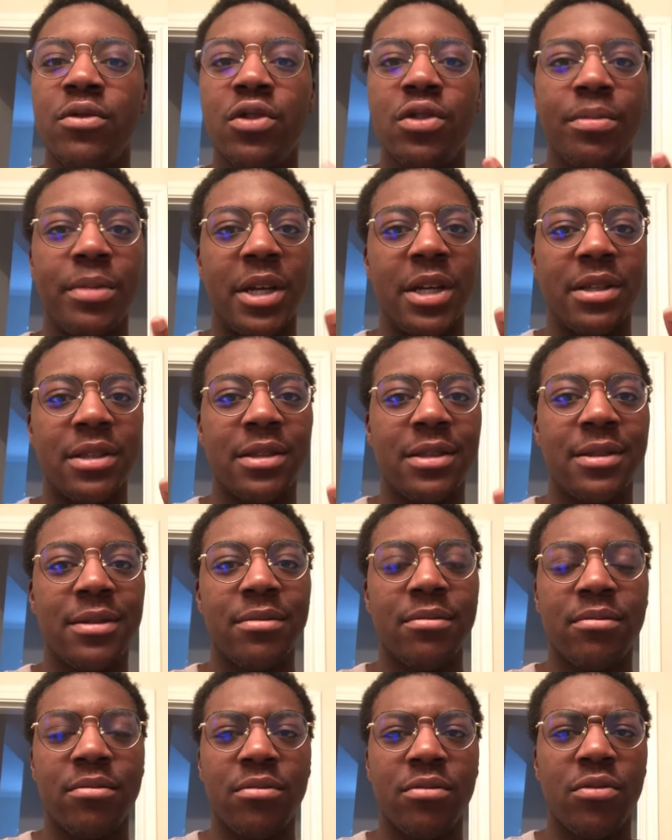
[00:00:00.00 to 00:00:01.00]
2 minutes.
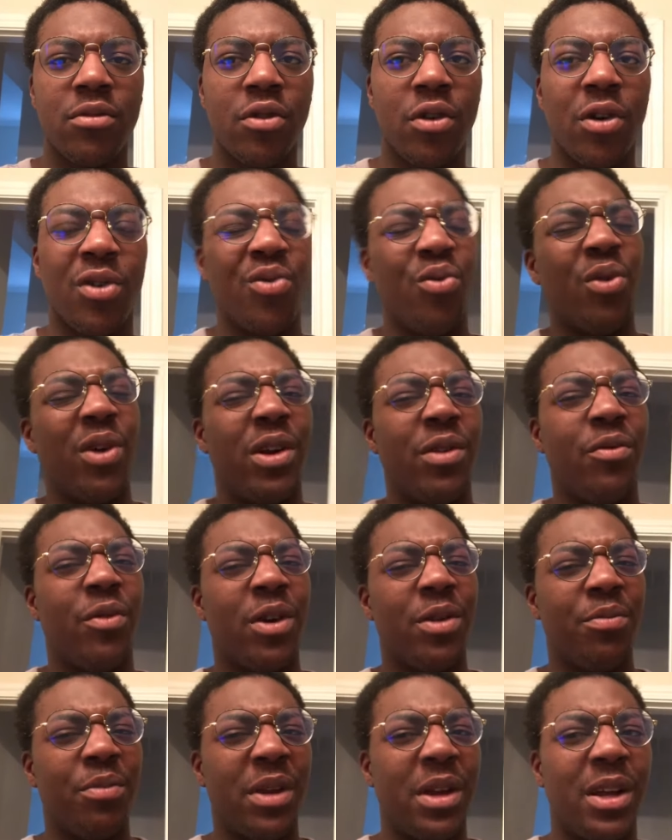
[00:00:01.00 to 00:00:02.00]
Or
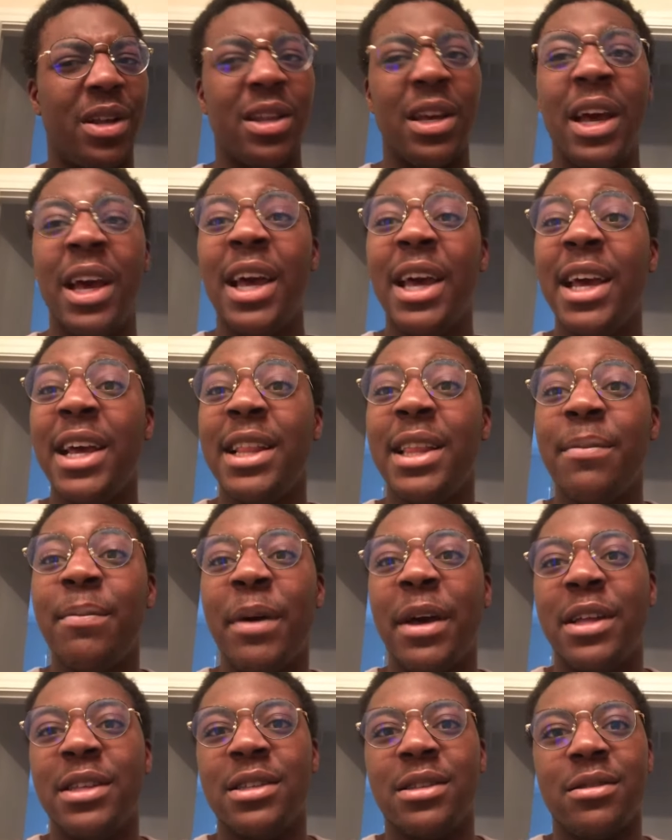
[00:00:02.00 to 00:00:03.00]
1 minute. It
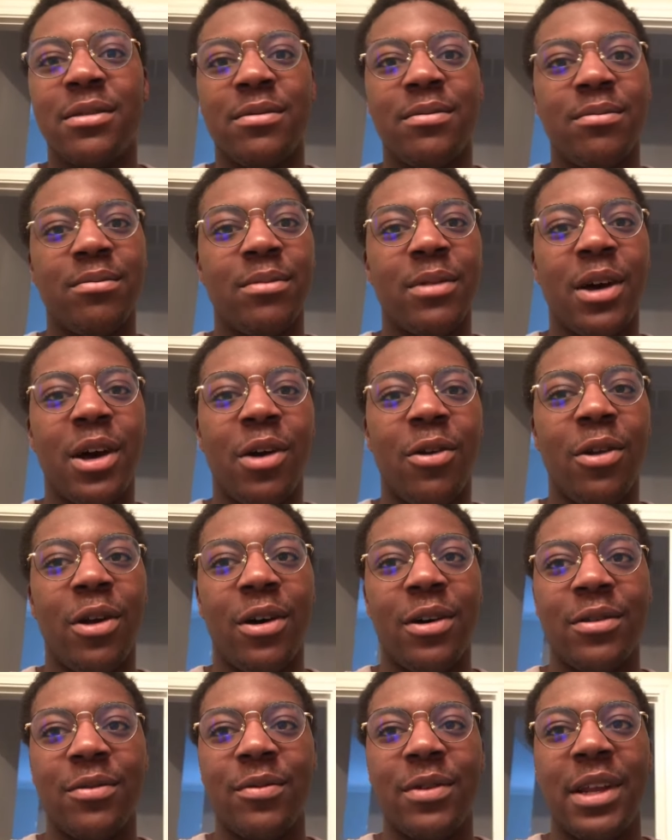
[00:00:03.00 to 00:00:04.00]
depends how
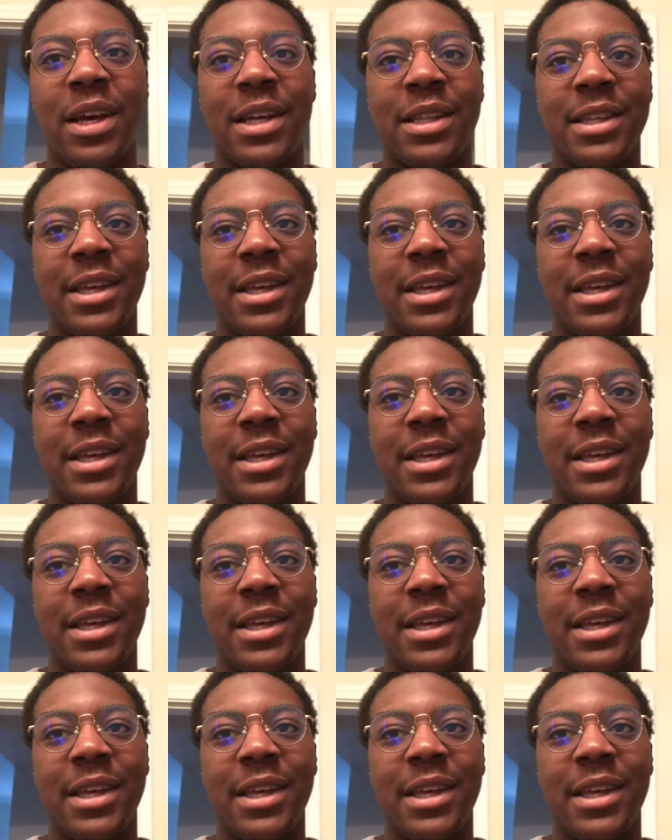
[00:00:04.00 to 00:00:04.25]
long will I